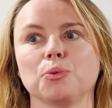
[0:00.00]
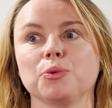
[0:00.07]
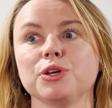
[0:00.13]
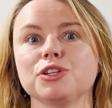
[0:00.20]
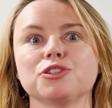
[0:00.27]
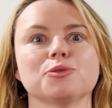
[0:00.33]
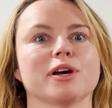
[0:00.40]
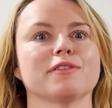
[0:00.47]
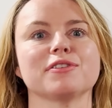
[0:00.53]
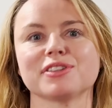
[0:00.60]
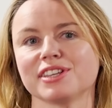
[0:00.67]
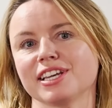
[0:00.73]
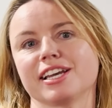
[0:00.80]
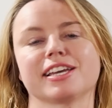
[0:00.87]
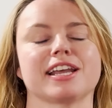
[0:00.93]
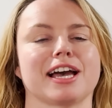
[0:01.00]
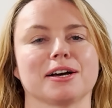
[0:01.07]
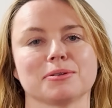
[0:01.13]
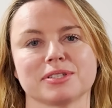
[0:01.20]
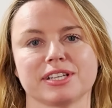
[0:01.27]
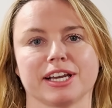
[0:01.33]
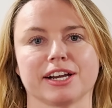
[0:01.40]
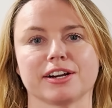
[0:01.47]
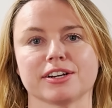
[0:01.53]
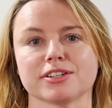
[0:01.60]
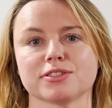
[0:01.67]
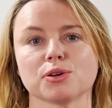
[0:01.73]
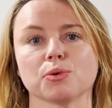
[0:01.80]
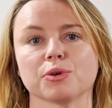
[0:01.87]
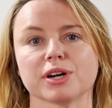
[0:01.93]
We do everything in-house
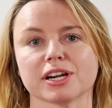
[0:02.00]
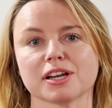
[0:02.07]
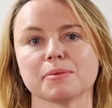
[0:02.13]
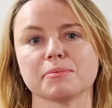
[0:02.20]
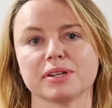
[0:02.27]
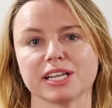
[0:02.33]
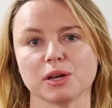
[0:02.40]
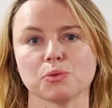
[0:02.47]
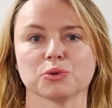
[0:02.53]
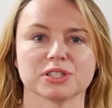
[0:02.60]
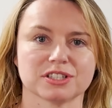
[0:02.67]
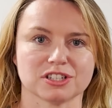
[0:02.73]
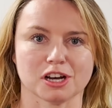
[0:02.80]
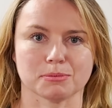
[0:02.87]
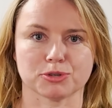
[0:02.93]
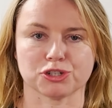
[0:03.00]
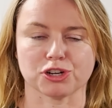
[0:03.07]
here, so we're a complete one-stop